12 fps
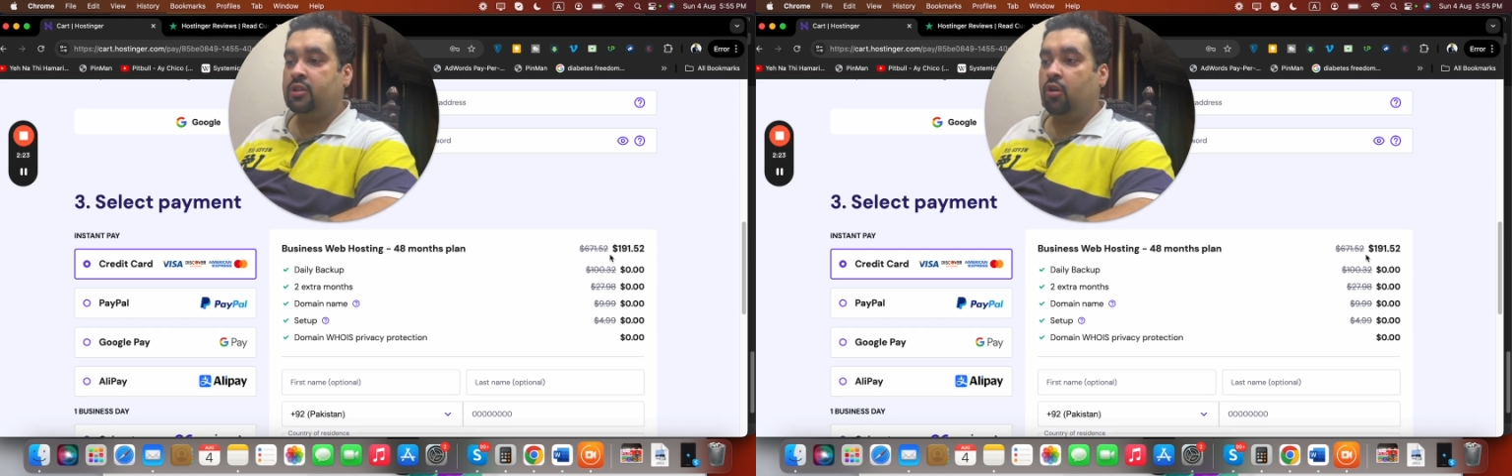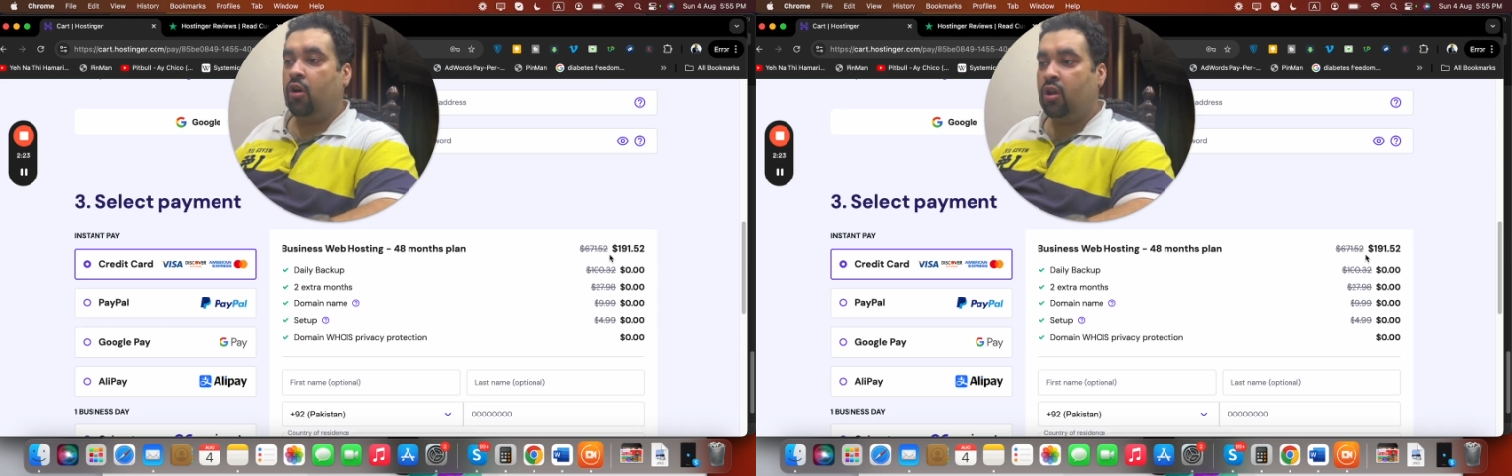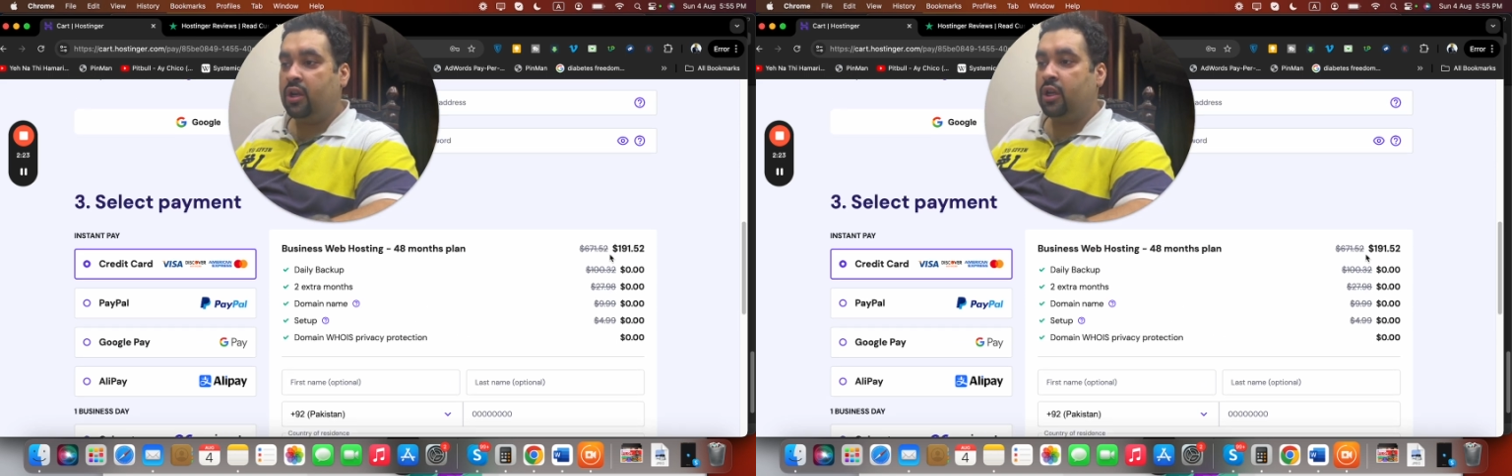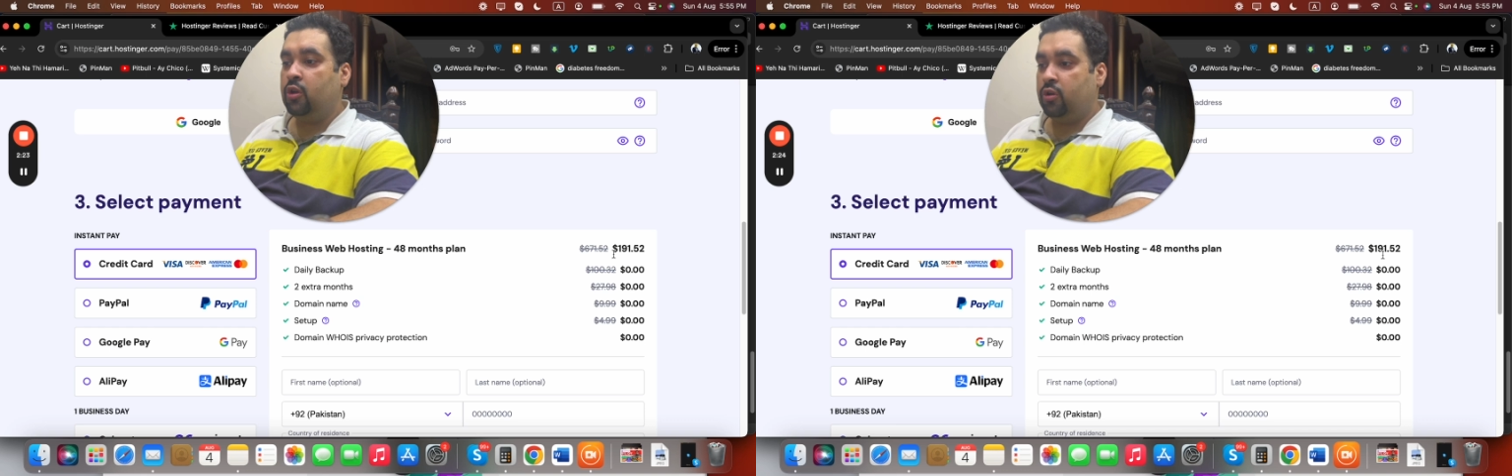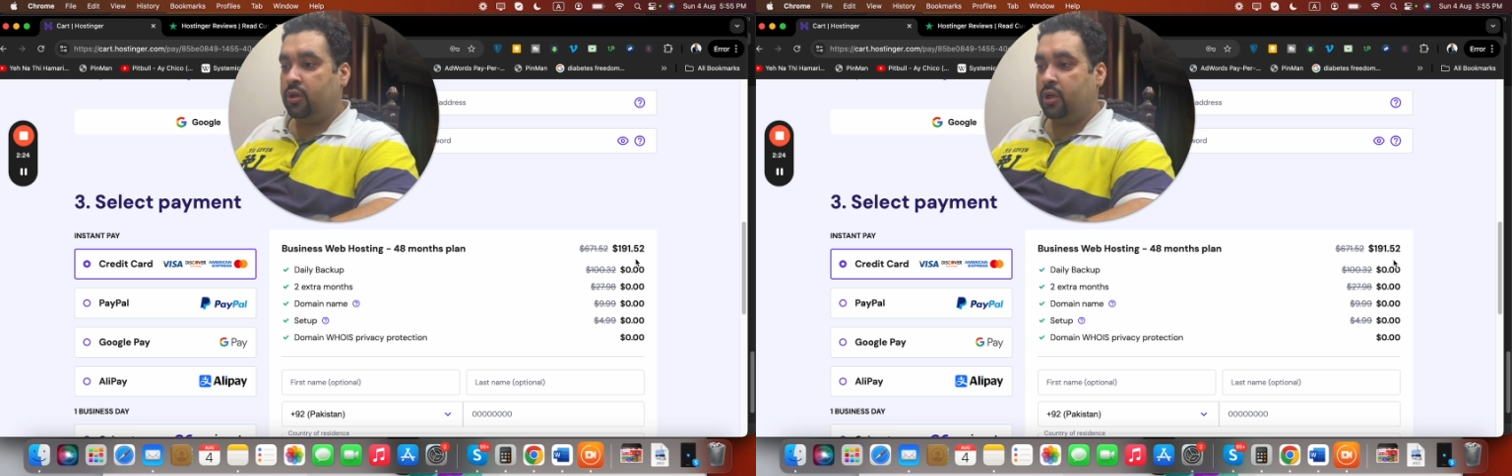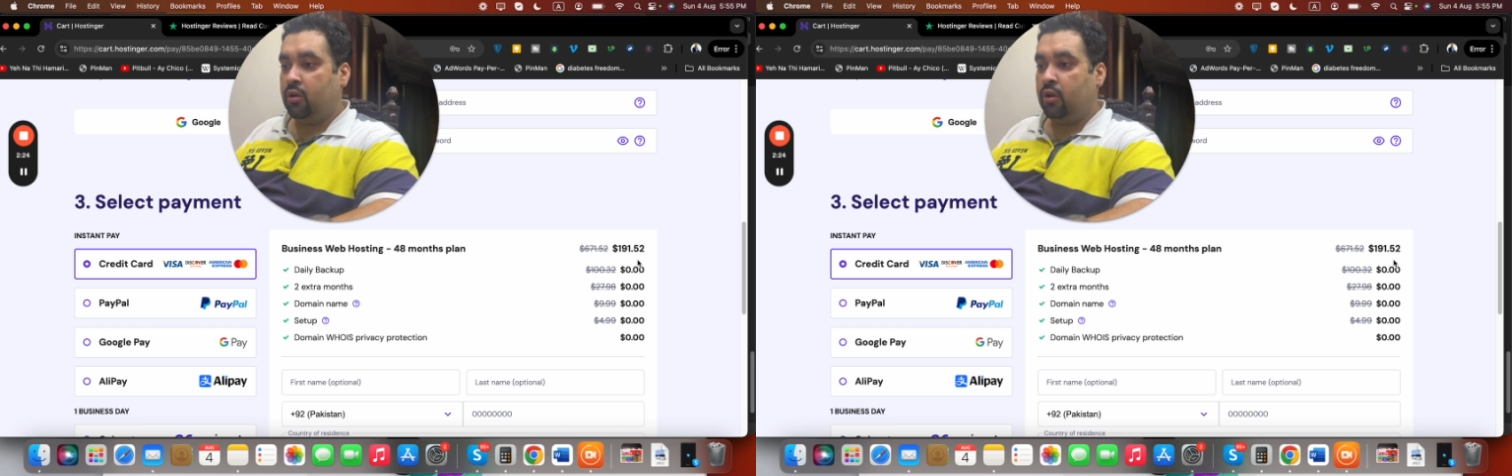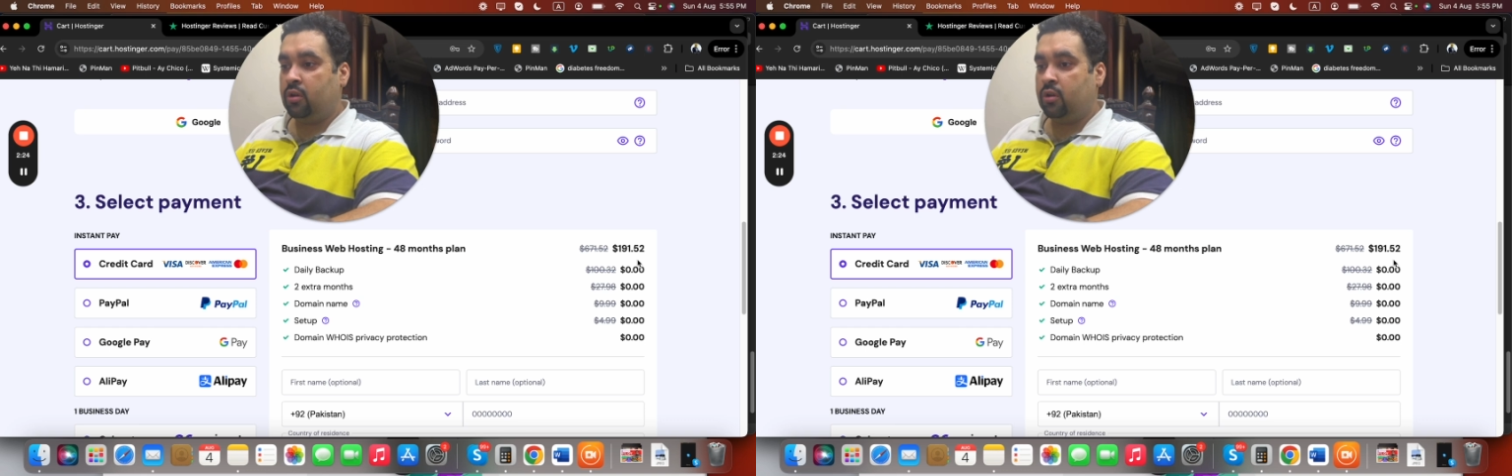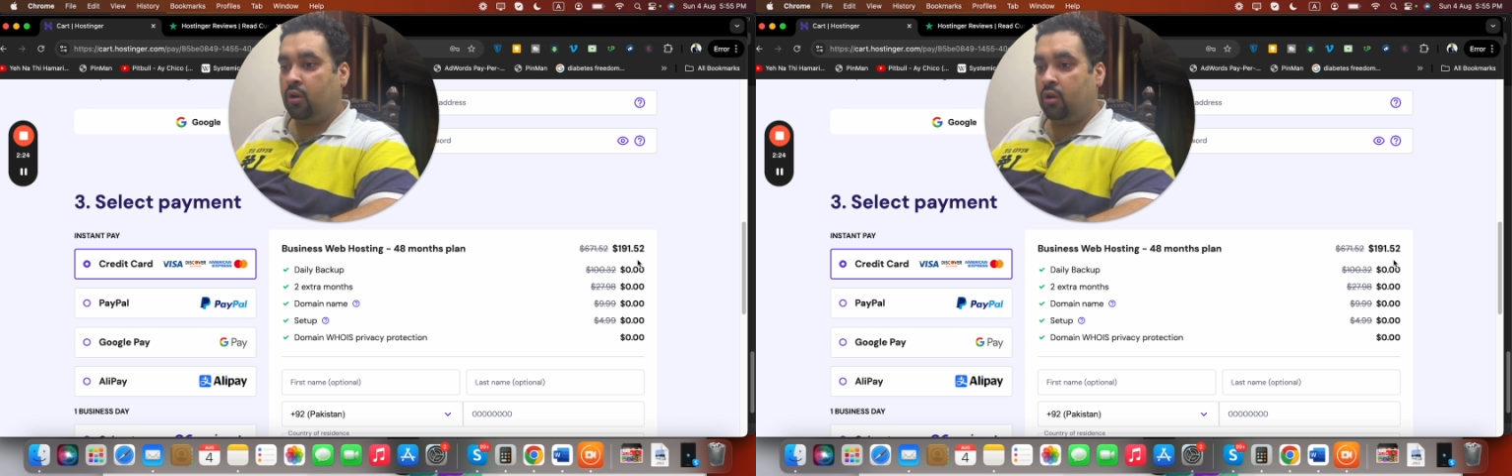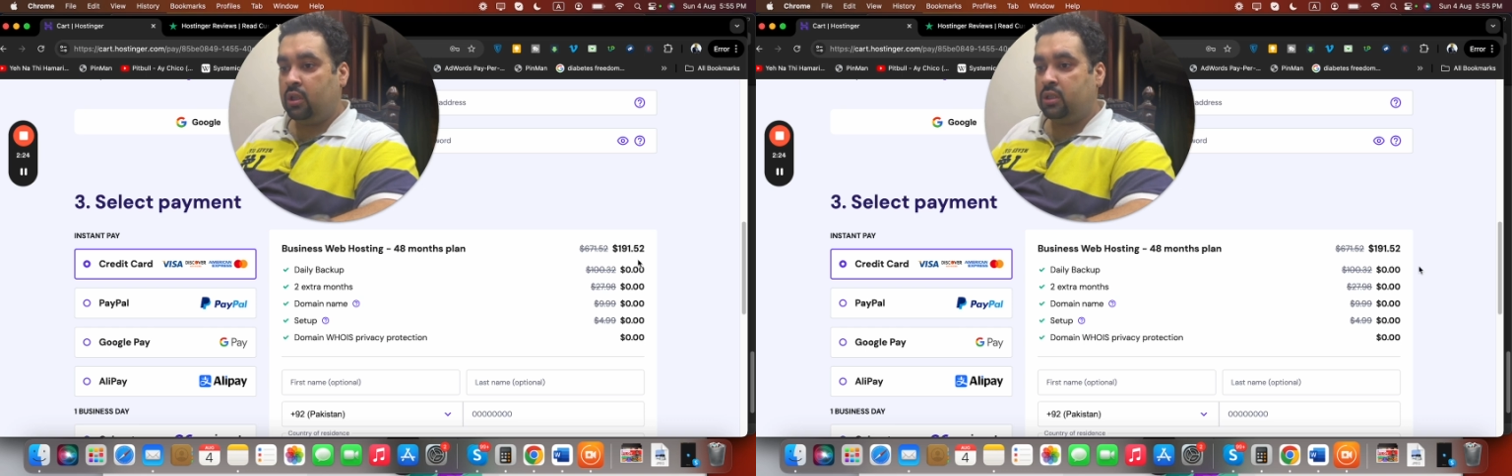already loaded
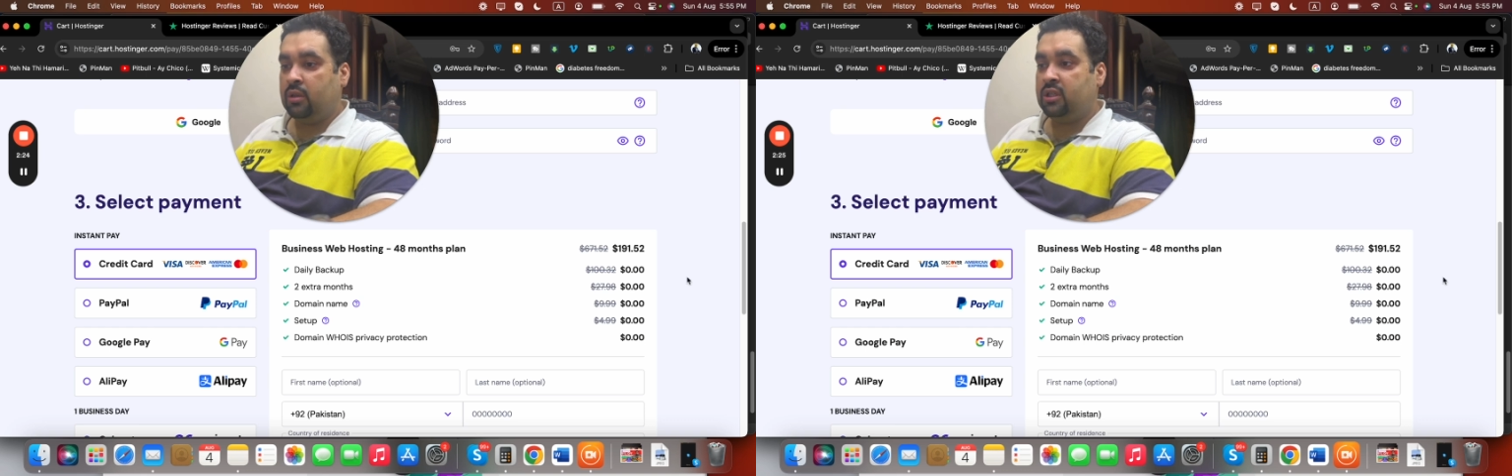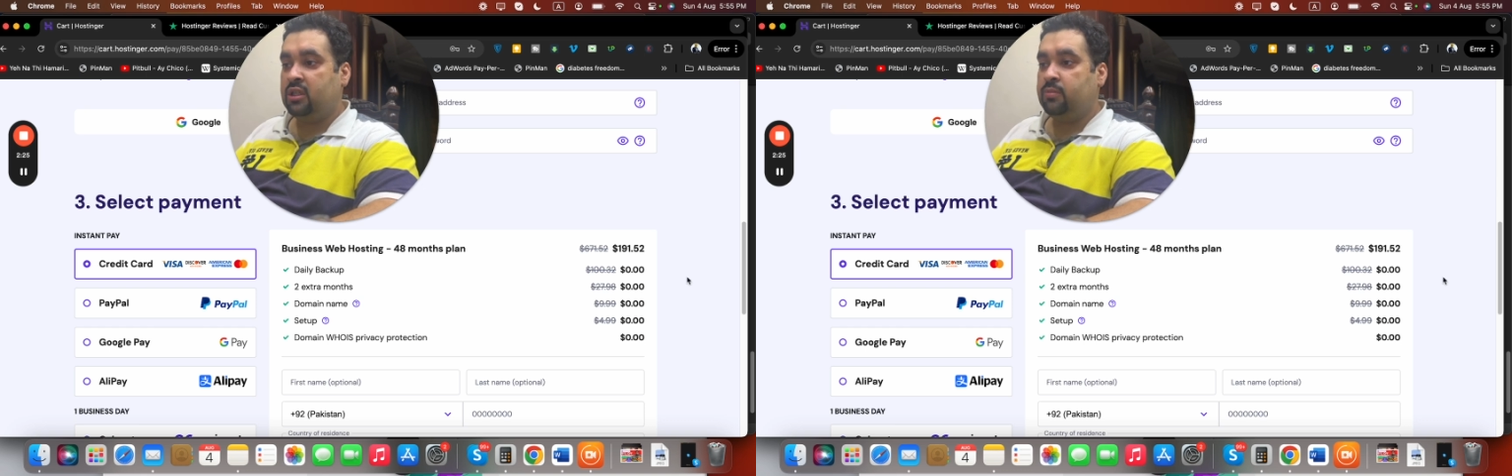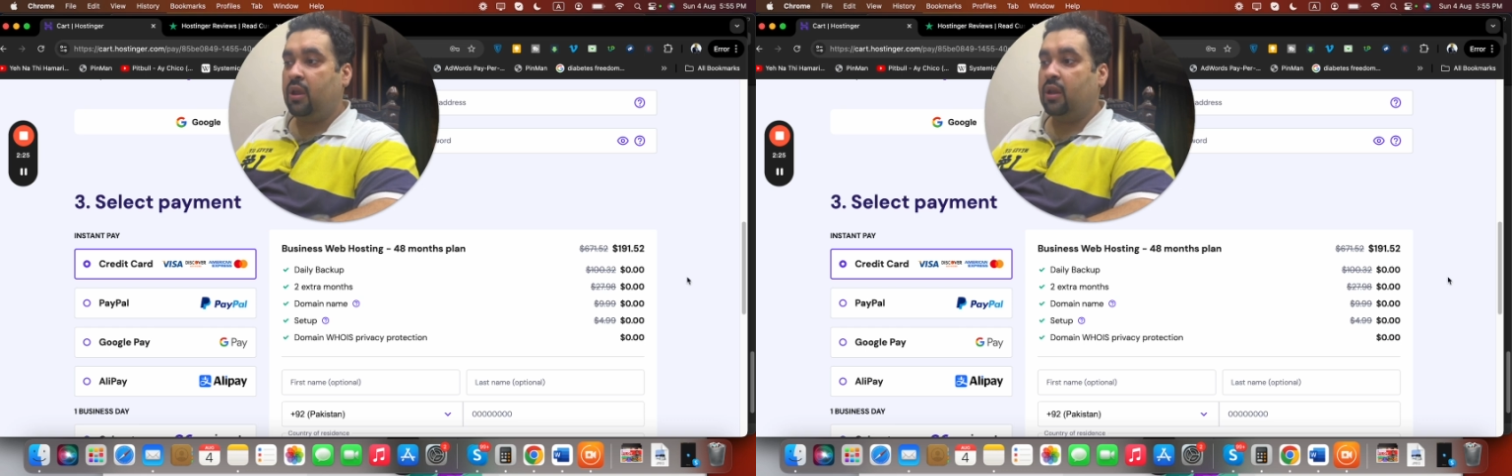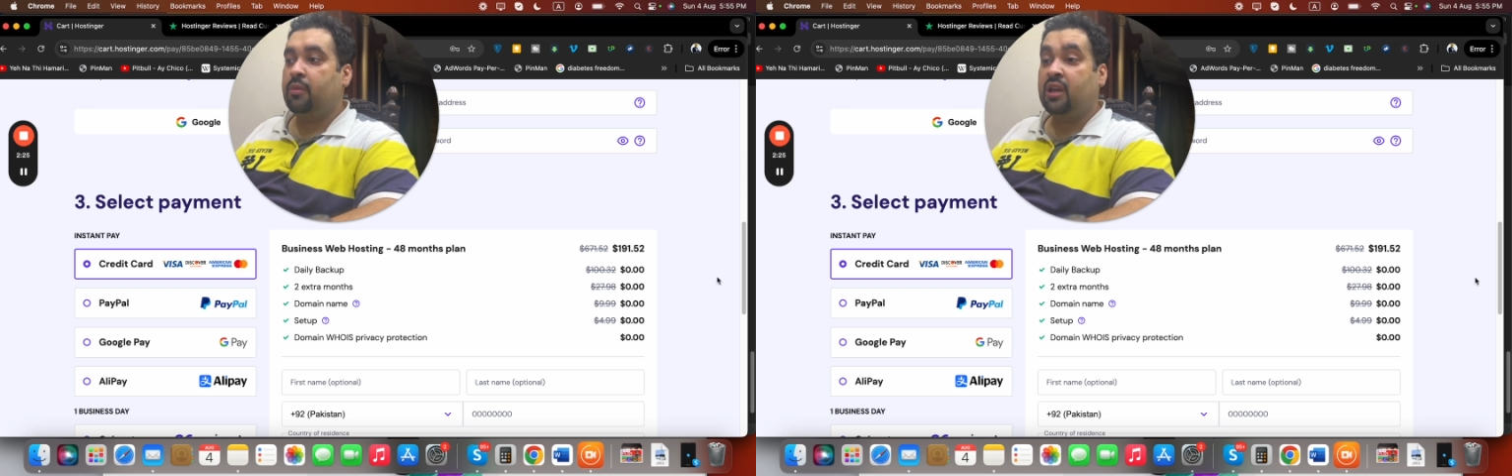on this plan,